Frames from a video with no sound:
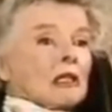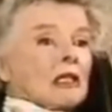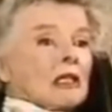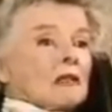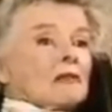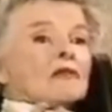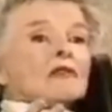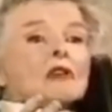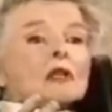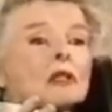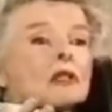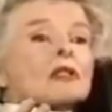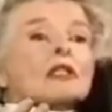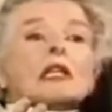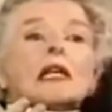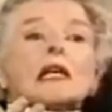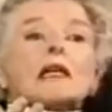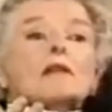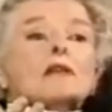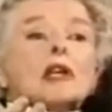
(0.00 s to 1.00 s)
He'd
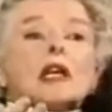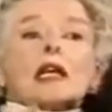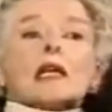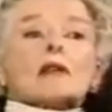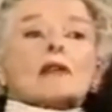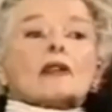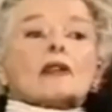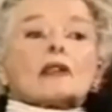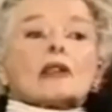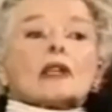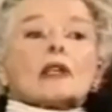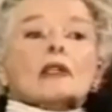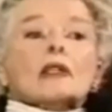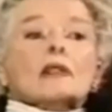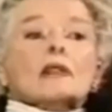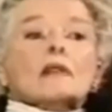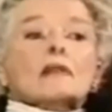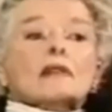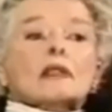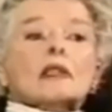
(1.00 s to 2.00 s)
fallen down near the
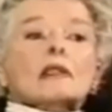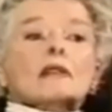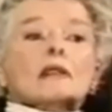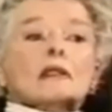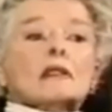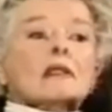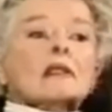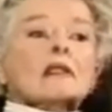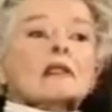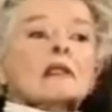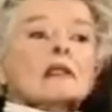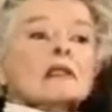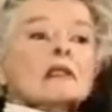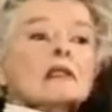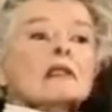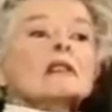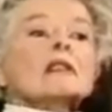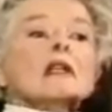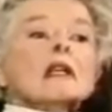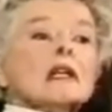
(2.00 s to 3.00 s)
stove
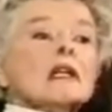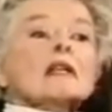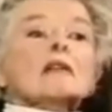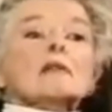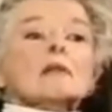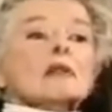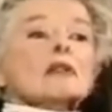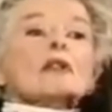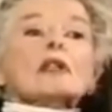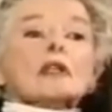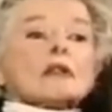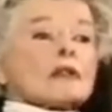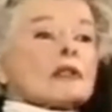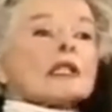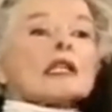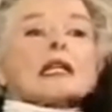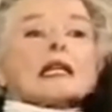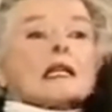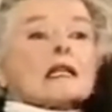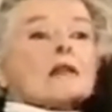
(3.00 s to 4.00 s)
and was
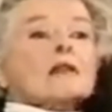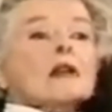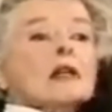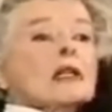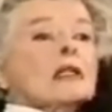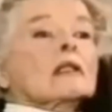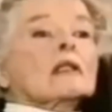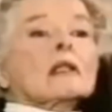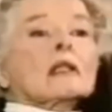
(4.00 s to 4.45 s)
just dead.